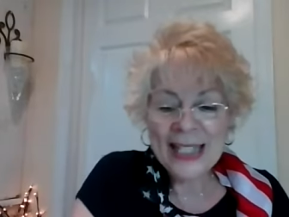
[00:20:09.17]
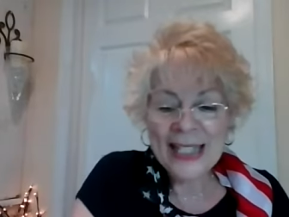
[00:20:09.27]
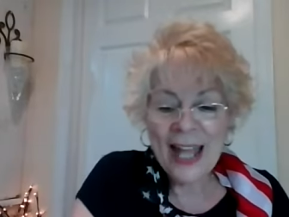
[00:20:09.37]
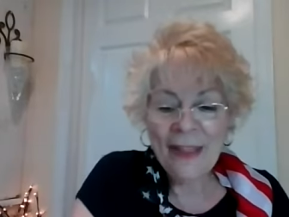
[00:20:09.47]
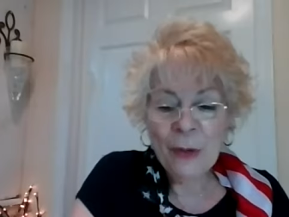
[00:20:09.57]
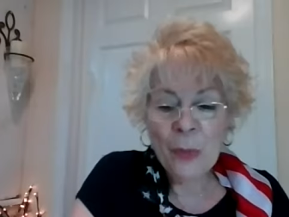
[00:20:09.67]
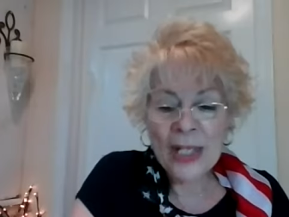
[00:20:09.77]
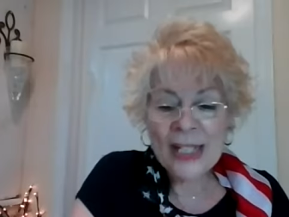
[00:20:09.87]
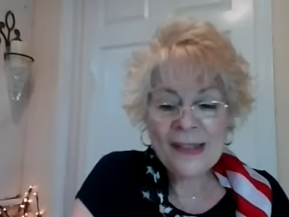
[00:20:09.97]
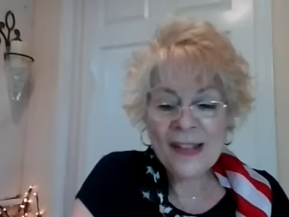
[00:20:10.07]
Another
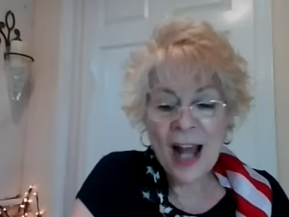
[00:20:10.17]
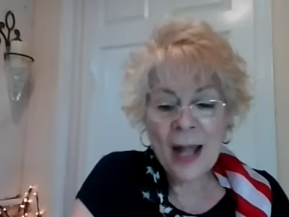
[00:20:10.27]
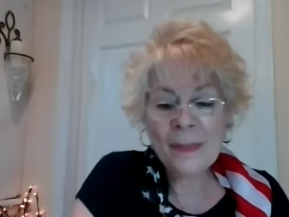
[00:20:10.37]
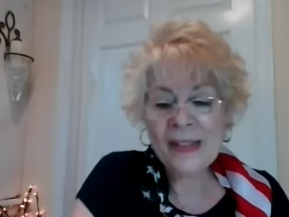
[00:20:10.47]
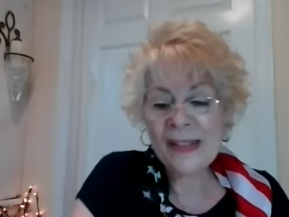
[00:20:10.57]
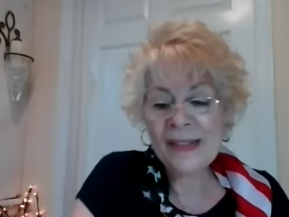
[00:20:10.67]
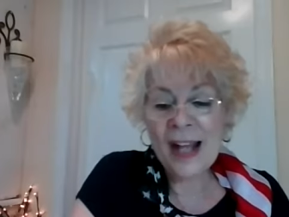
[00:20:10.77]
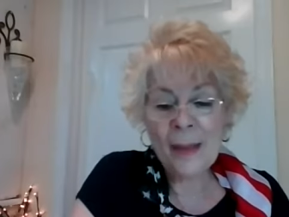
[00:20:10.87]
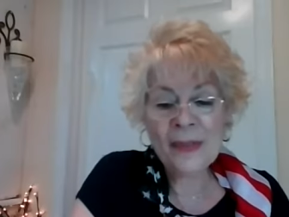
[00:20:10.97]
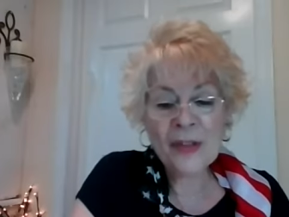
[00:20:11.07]
one in Psalms is
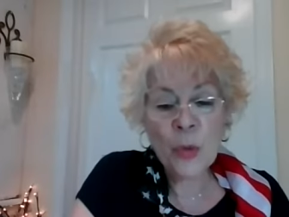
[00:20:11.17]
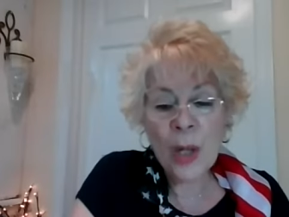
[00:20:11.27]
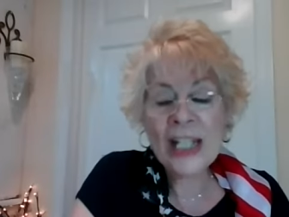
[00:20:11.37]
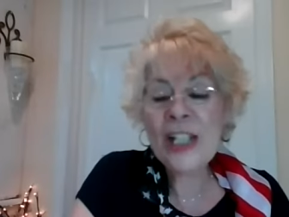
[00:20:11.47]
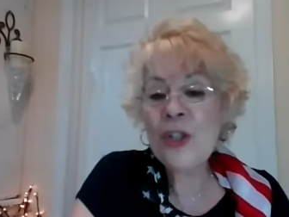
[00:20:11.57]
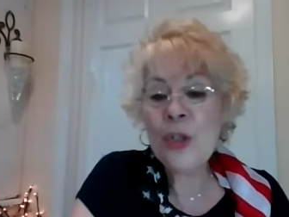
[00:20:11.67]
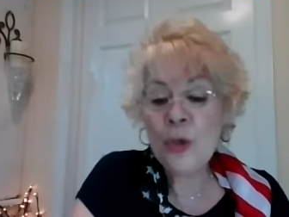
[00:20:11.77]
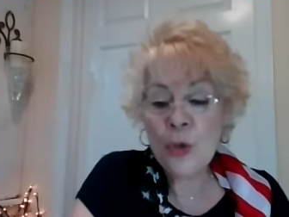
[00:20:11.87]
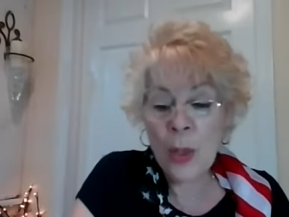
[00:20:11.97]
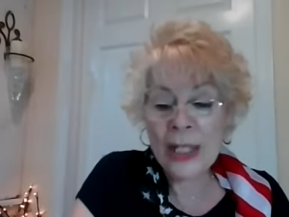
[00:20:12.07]
Psalms
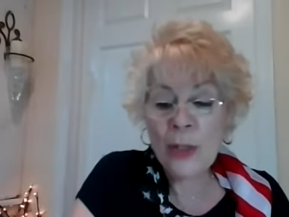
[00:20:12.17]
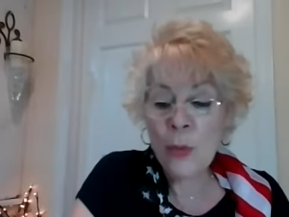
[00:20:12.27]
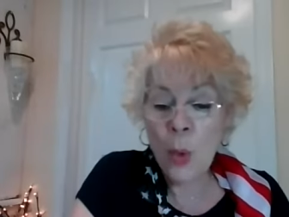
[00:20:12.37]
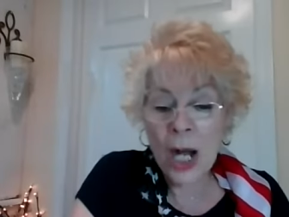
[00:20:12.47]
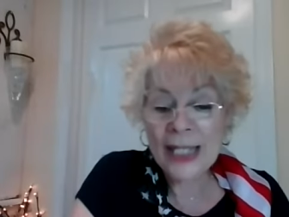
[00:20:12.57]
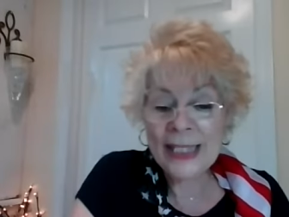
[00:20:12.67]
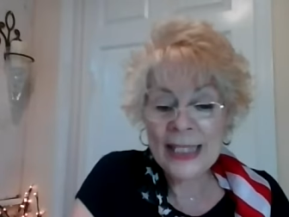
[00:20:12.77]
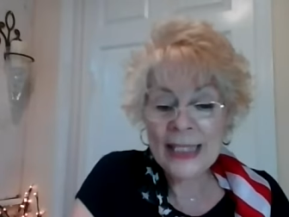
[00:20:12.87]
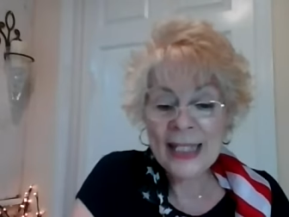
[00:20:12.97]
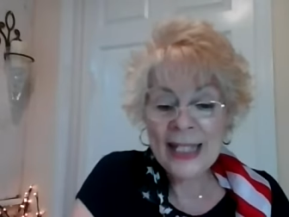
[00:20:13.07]
22
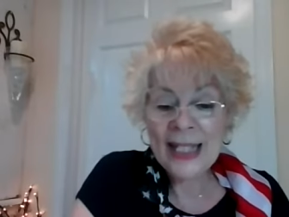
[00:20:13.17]
21.